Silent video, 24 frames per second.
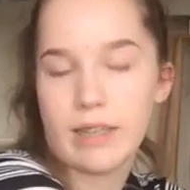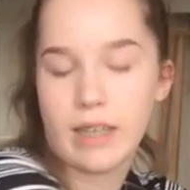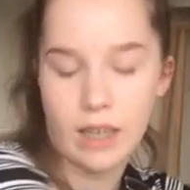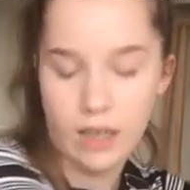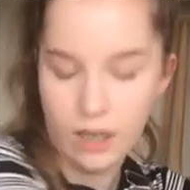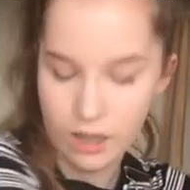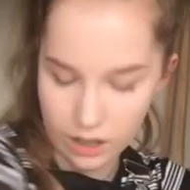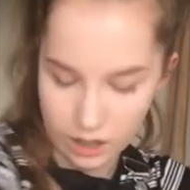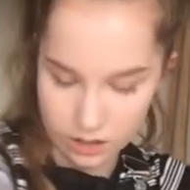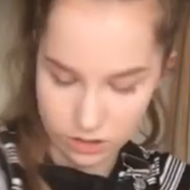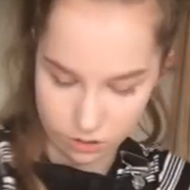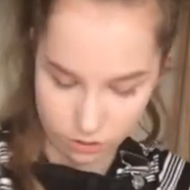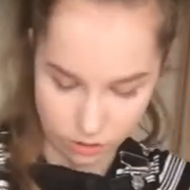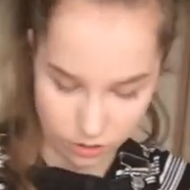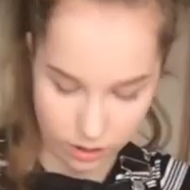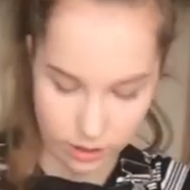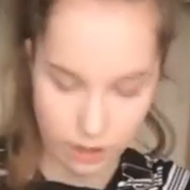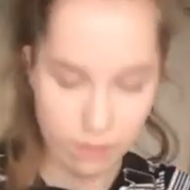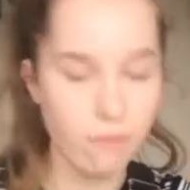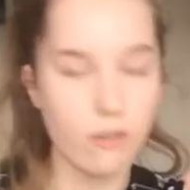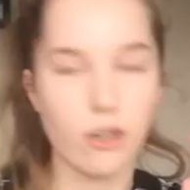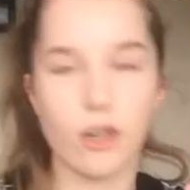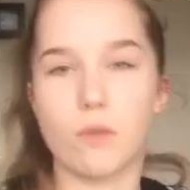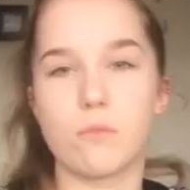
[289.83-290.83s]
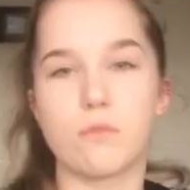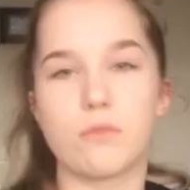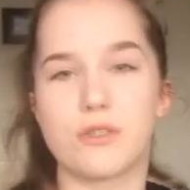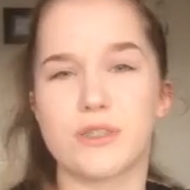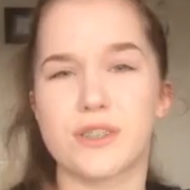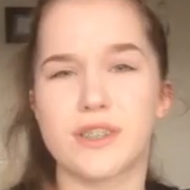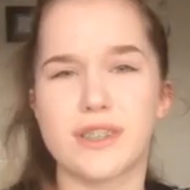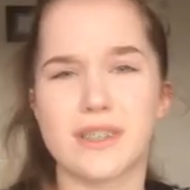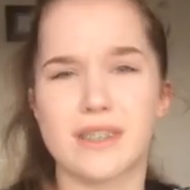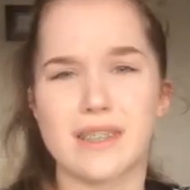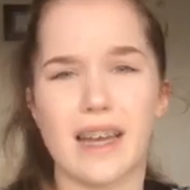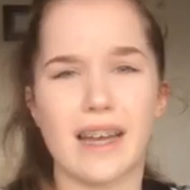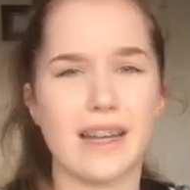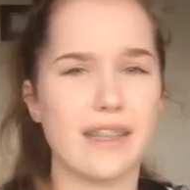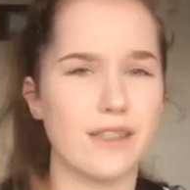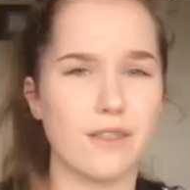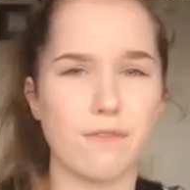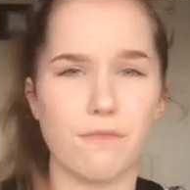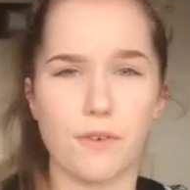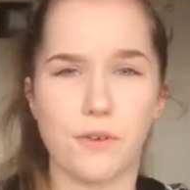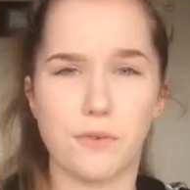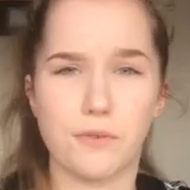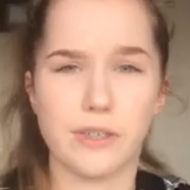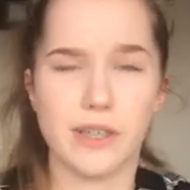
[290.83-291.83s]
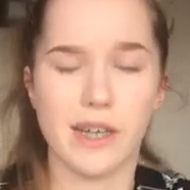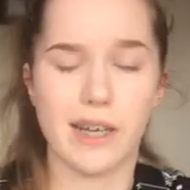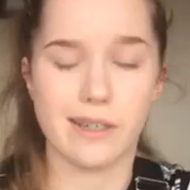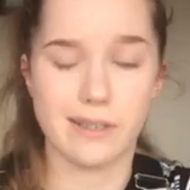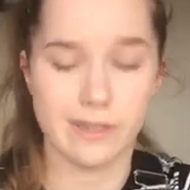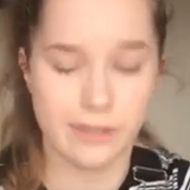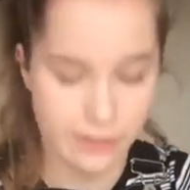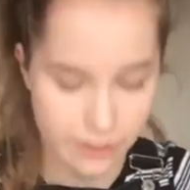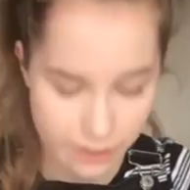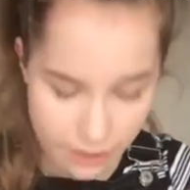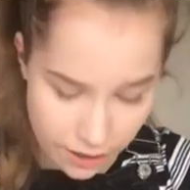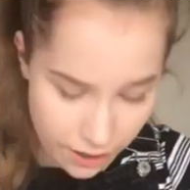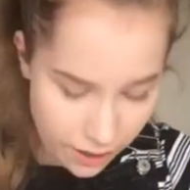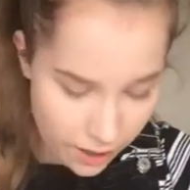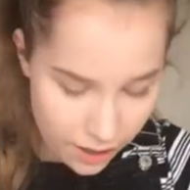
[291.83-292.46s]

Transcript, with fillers: I don't know I haven't got much to say it's a phone charger